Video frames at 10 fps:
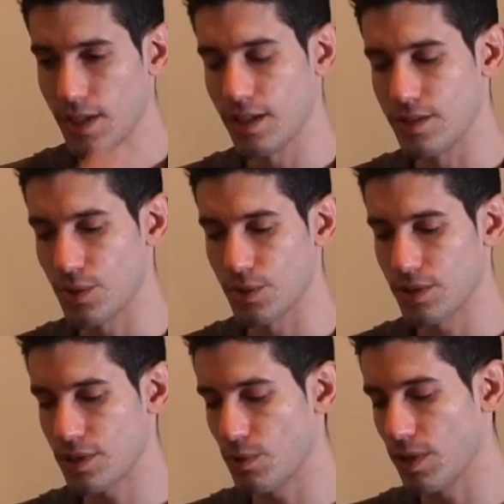And so
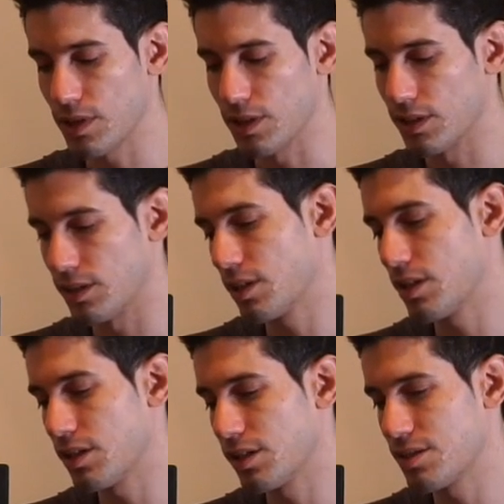that's one thing. Another
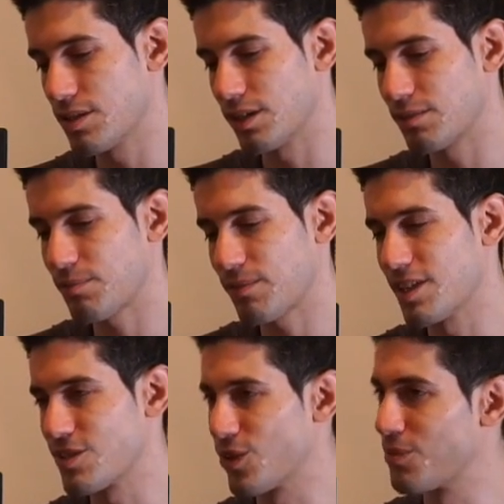thing is that
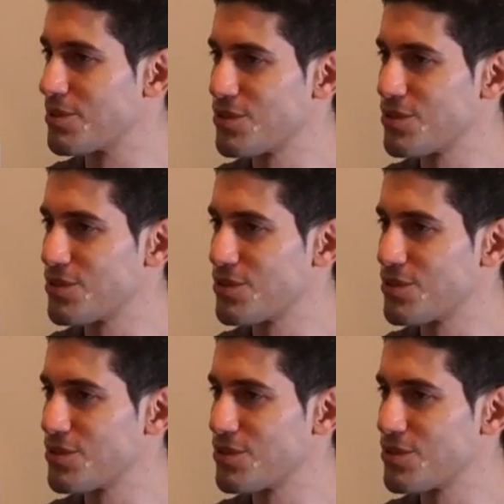it's all open